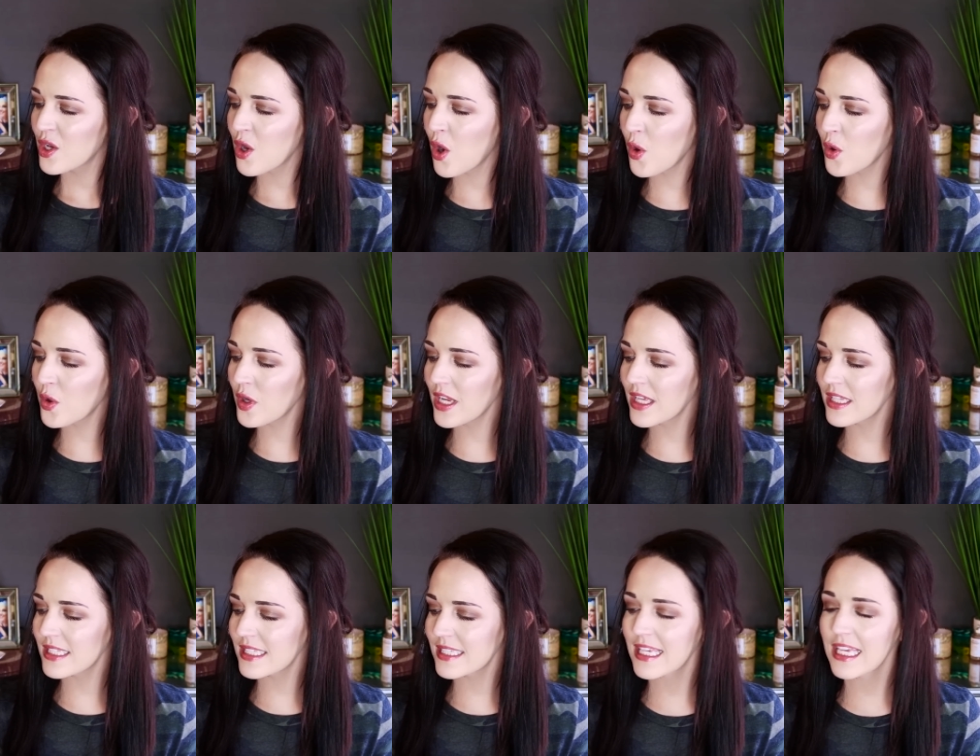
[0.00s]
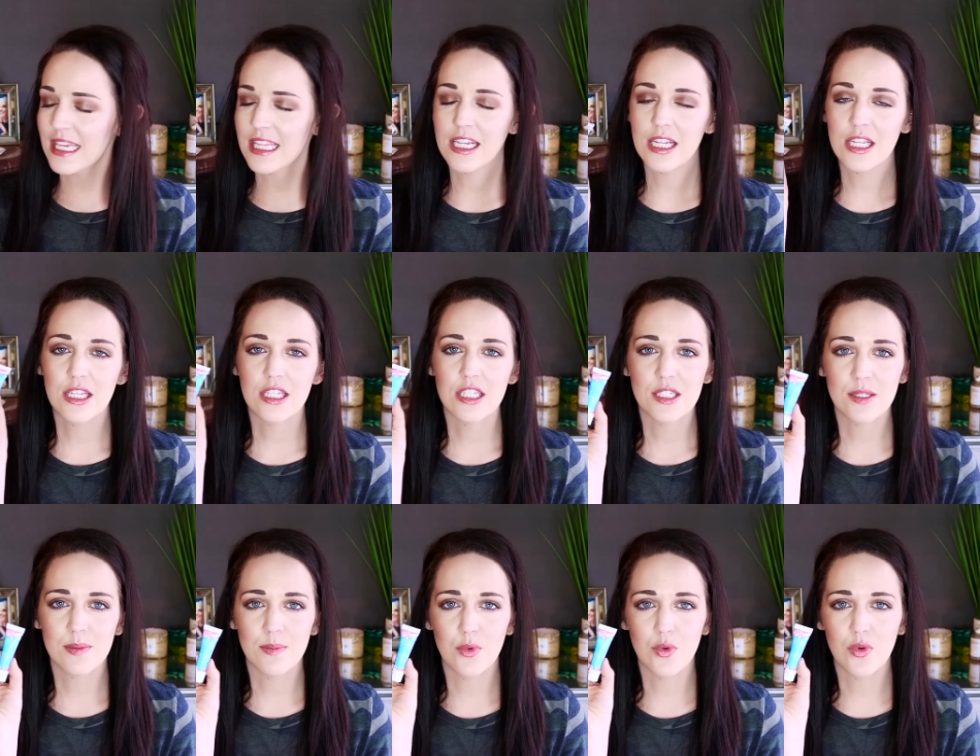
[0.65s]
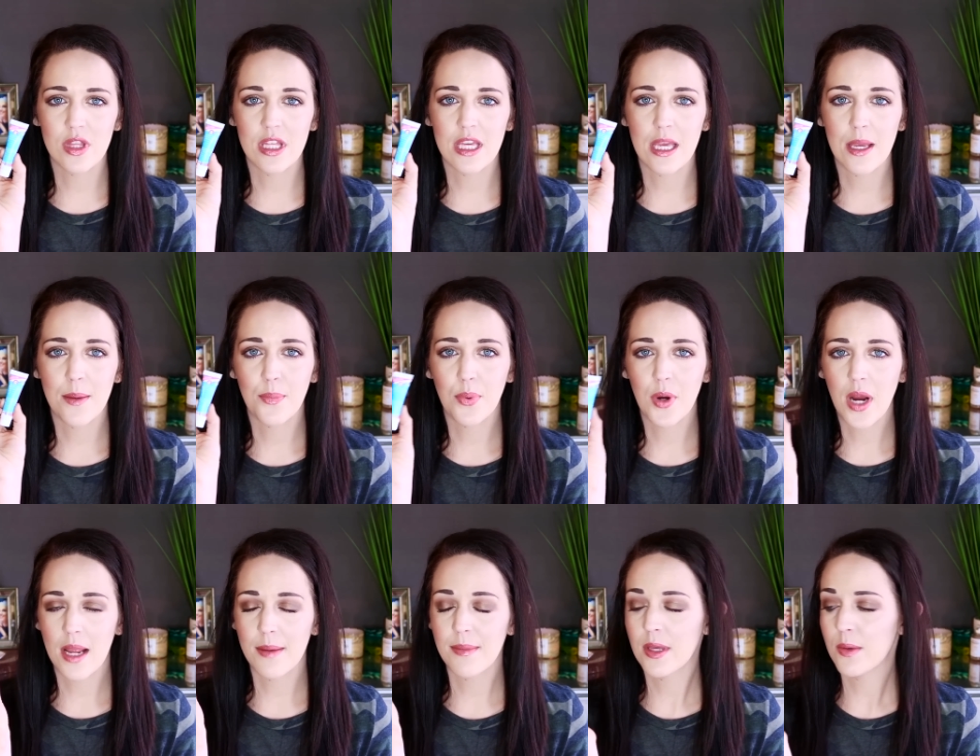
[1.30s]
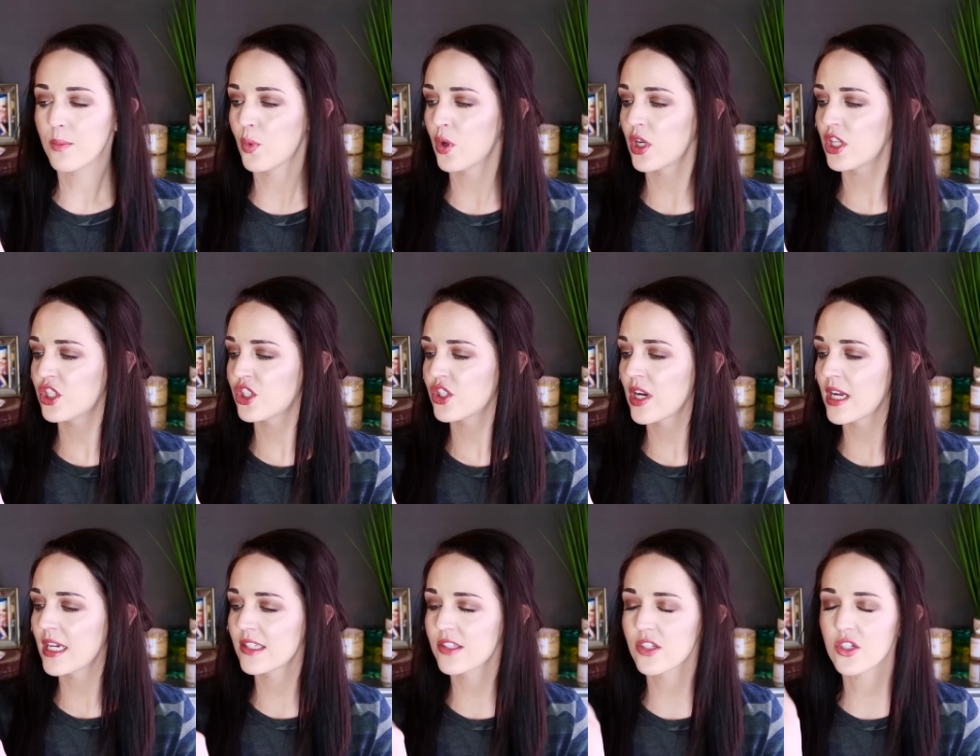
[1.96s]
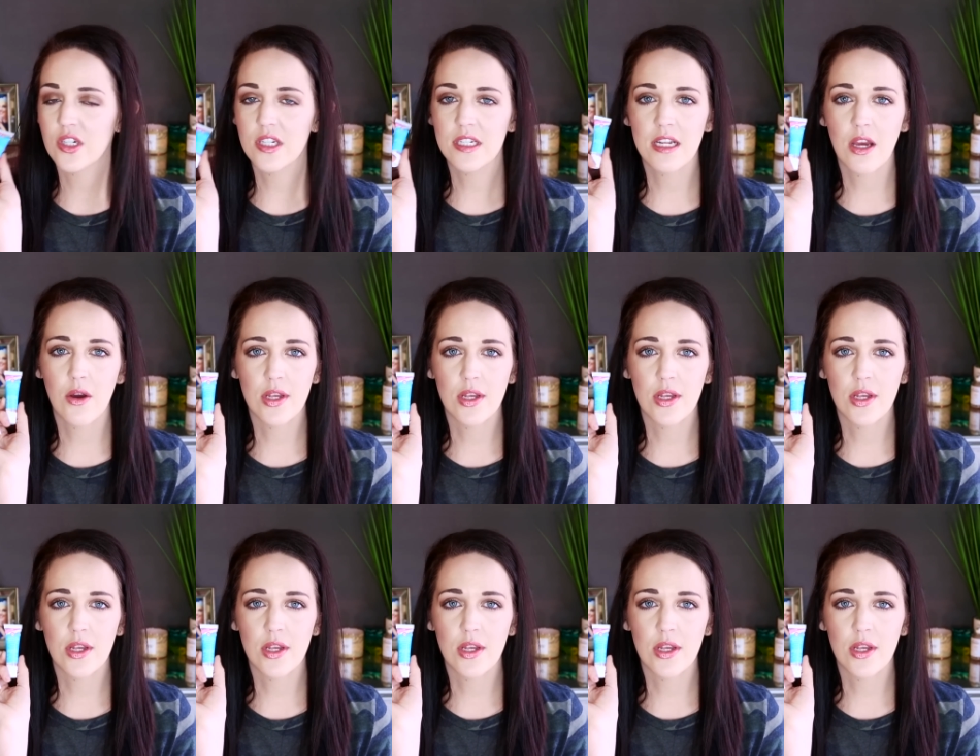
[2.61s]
Coconut Skin Smoothie Priming Moisturizer.